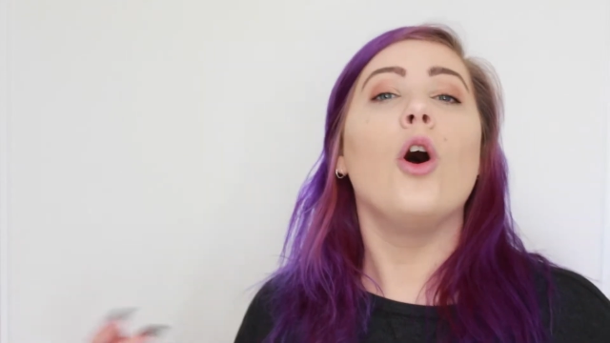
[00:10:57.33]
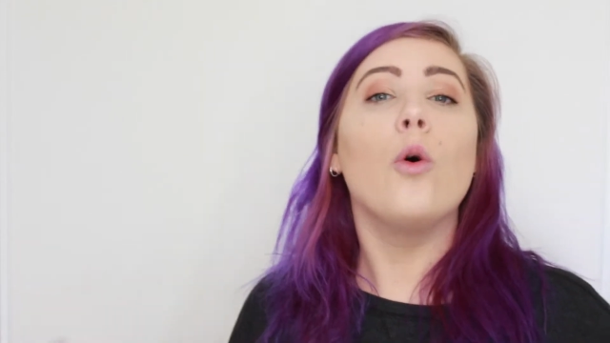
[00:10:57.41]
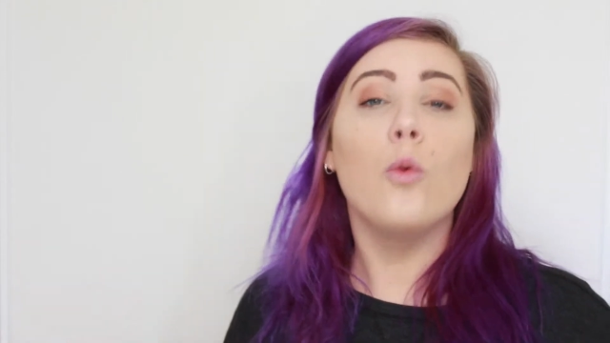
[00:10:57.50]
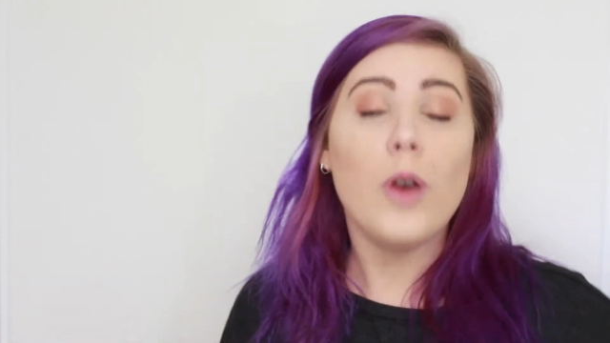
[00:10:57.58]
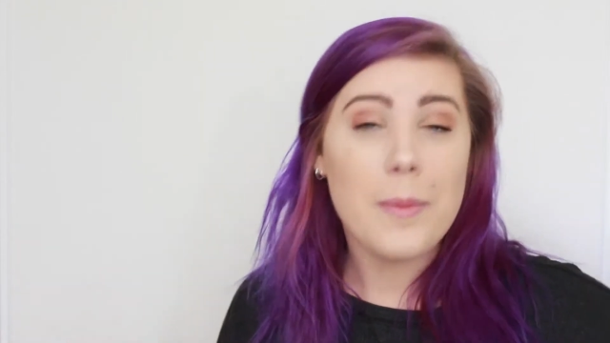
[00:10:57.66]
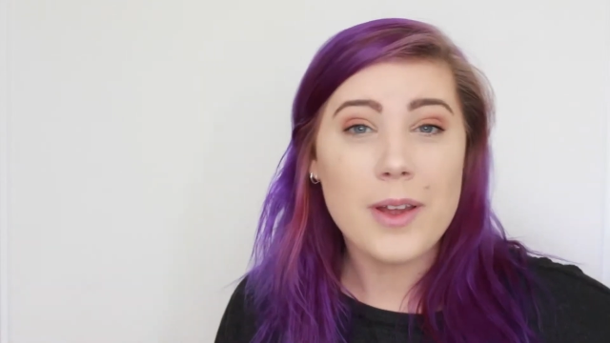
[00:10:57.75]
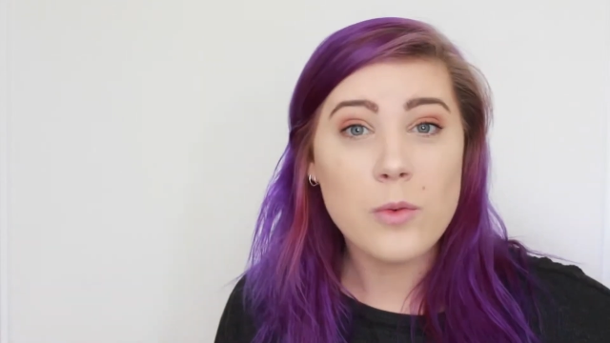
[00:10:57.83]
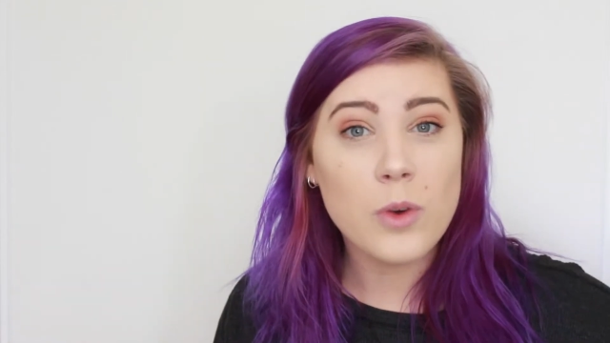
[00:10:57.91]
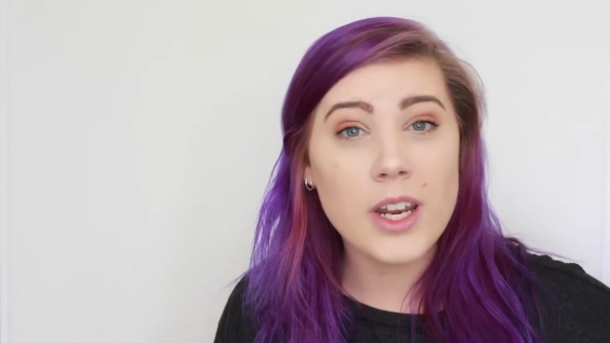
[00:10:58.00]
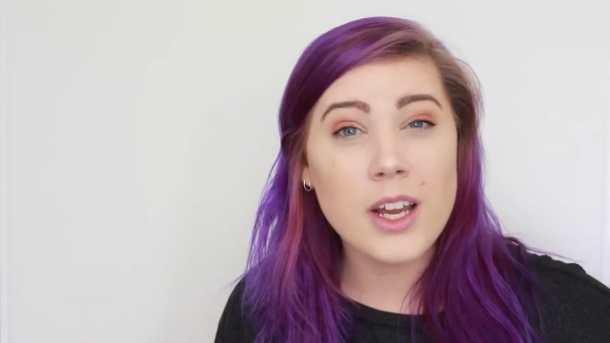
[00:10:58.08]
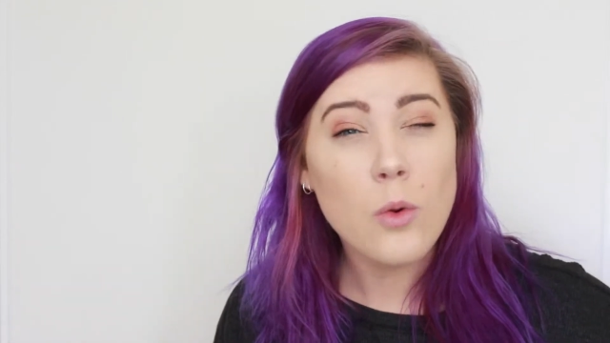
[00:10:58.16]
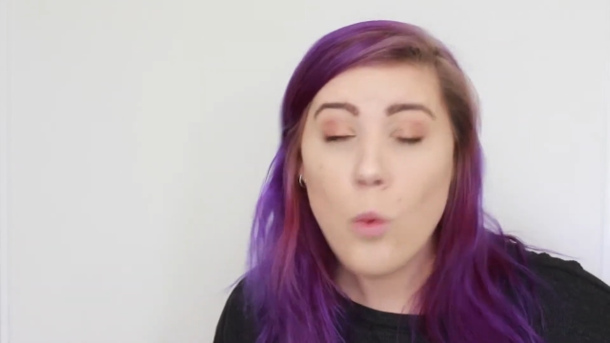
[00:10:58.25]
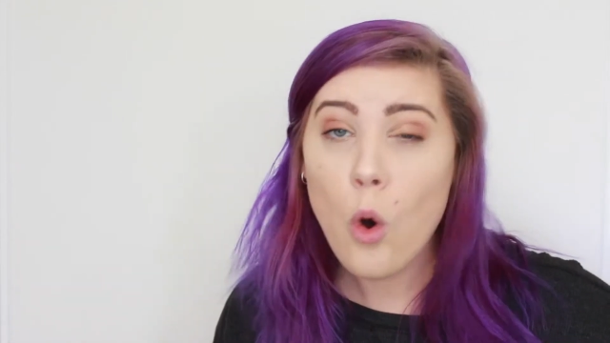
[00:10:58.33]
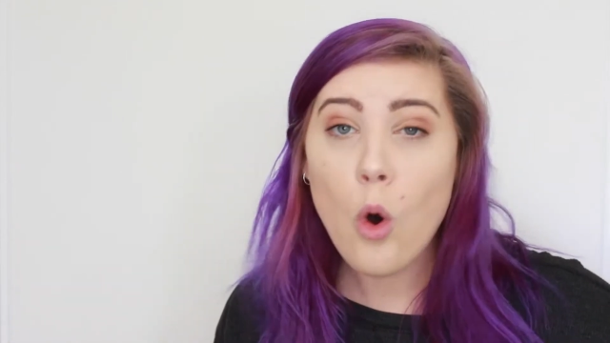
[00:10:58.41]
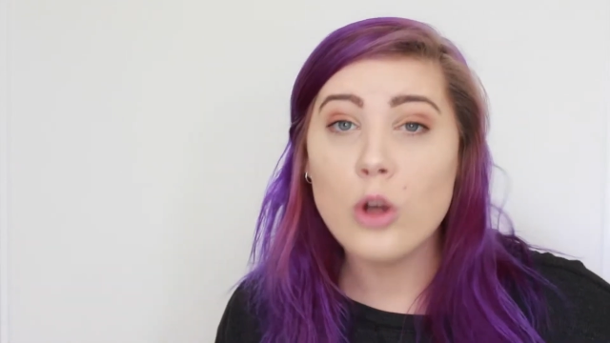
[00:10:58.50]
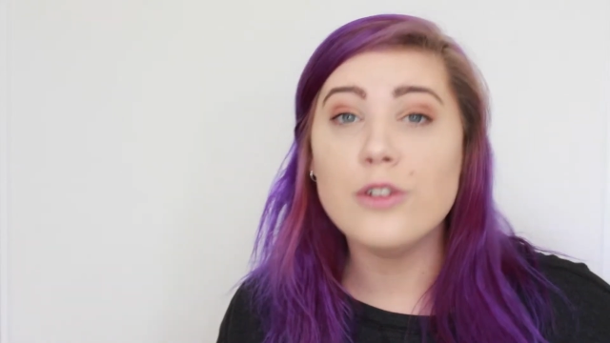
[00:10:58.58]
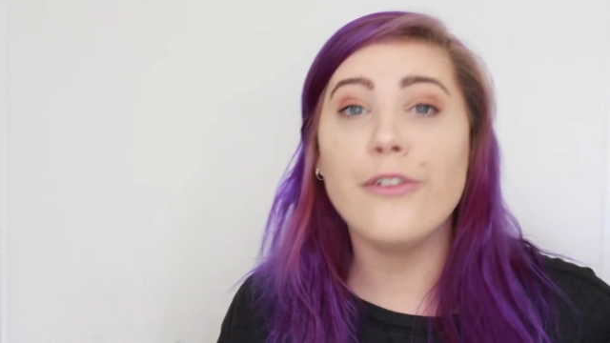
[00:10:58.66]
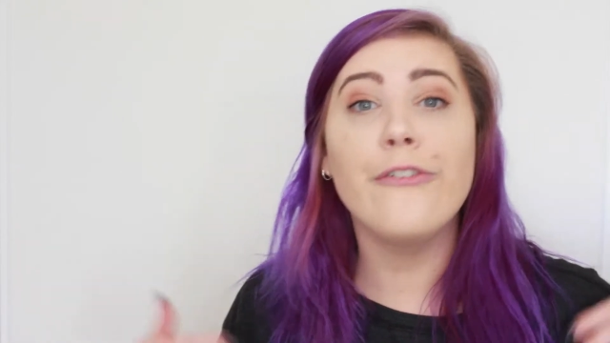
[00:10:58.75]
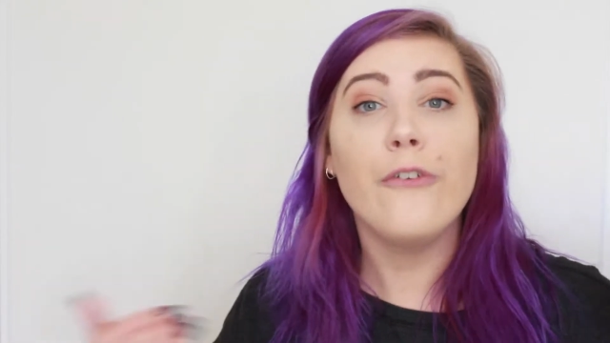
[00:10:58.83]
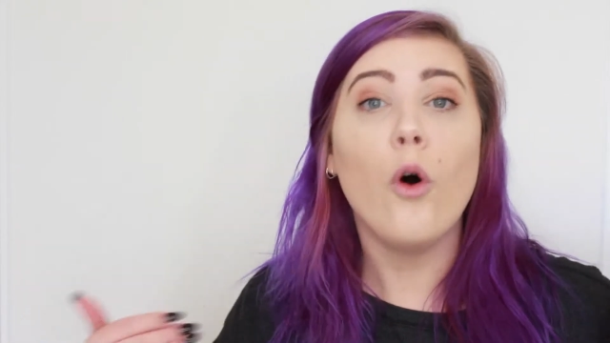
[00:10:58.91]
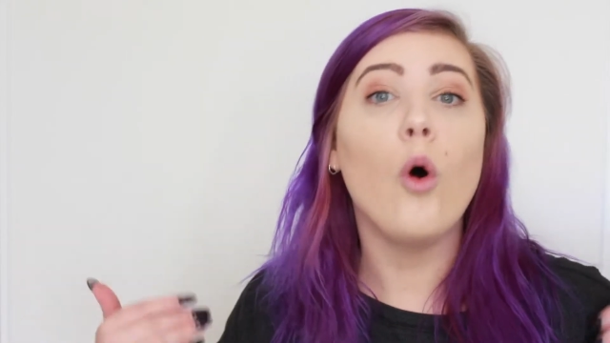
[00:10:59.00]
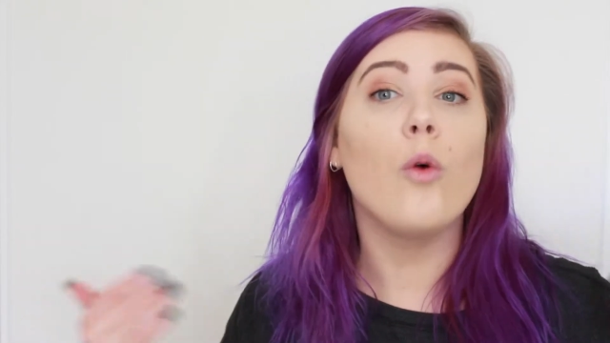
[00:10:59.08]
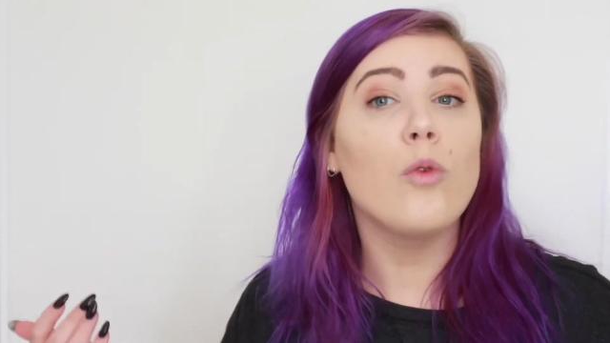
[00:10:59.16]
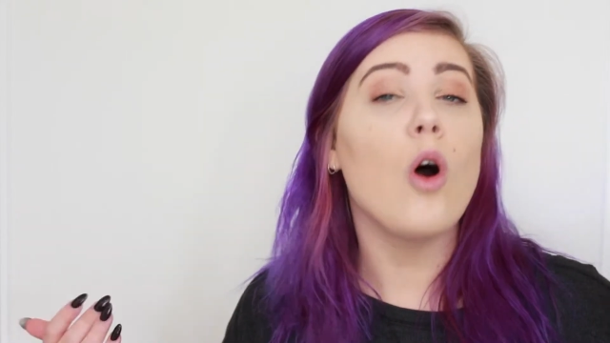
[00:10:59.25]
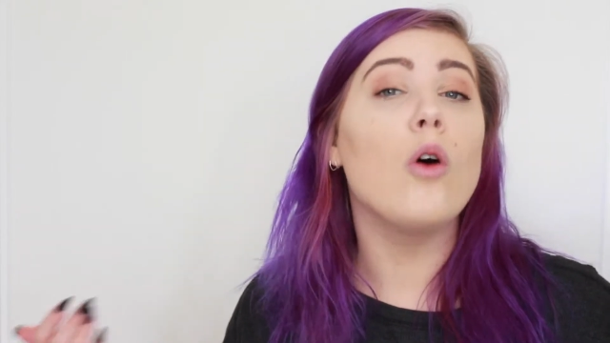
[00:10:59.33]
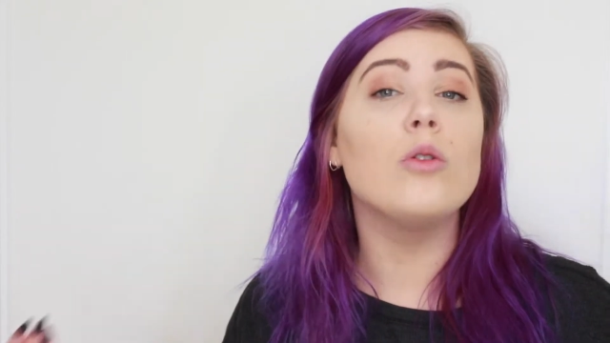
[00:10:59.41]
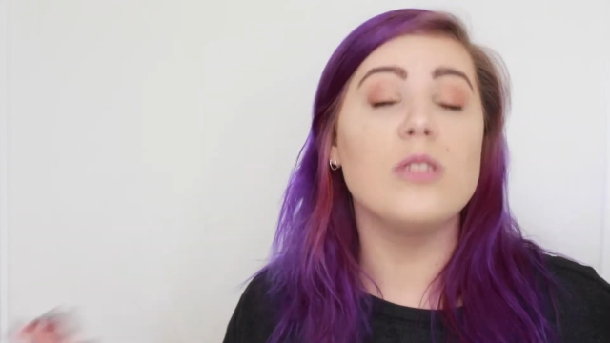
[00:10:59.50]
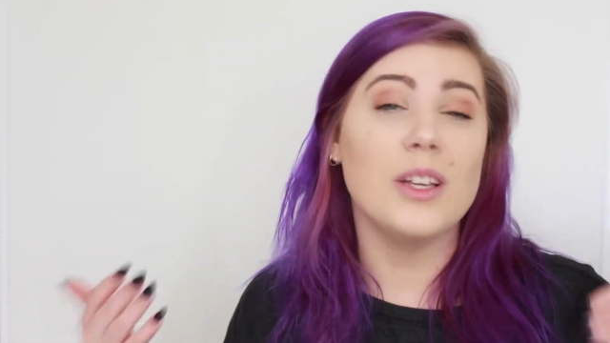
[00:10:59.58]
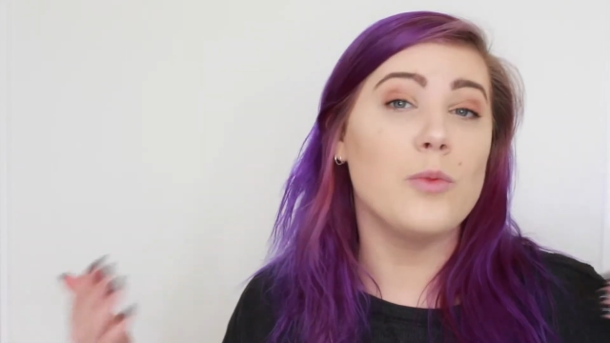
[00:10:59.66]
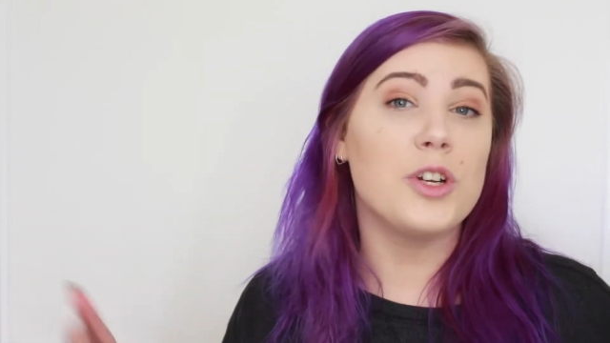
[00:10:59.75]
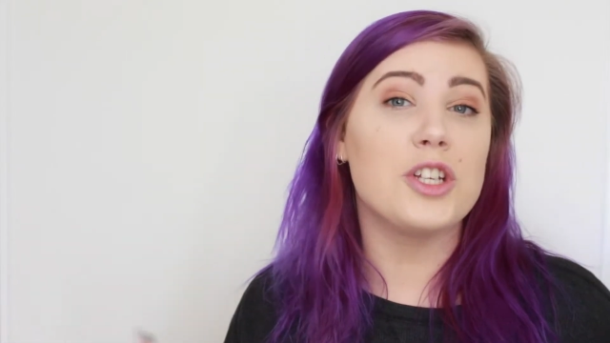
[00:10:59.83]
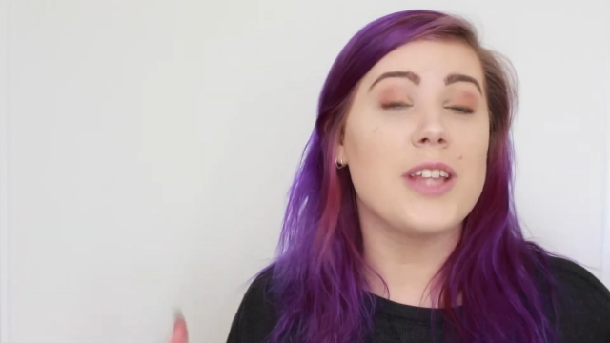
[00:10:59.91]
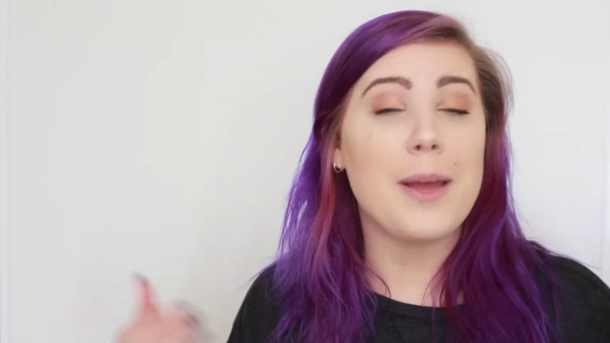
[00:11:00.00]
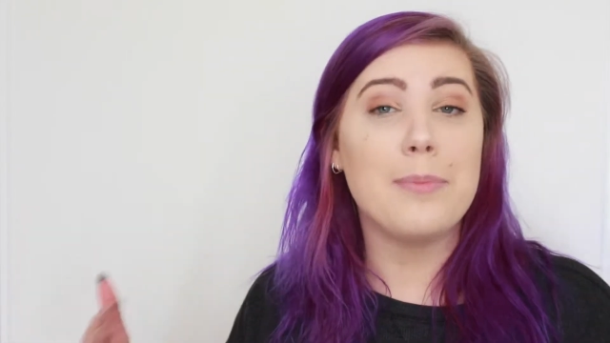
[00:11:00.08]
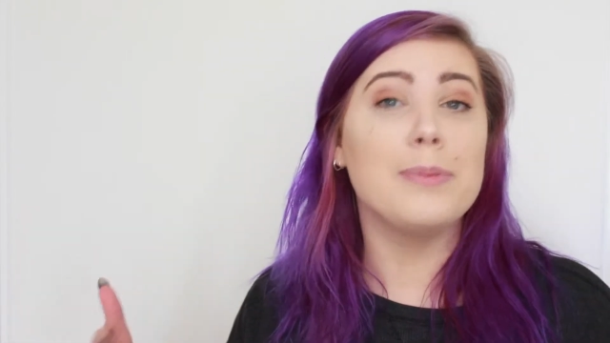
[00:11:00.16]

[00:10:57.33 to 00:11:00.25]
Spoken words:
women winning awards for roles in which they